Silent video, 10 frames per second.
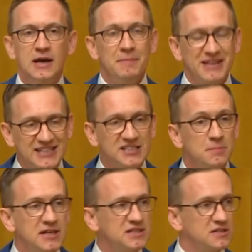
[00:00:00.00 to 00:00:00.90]
But that's the
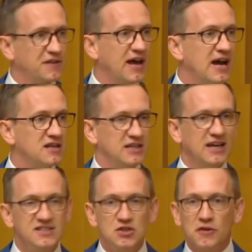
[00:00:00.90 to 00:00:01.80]
Minister for Housing.
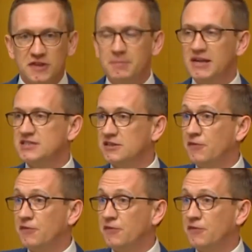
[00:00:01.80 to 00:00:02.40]
He's not the Minister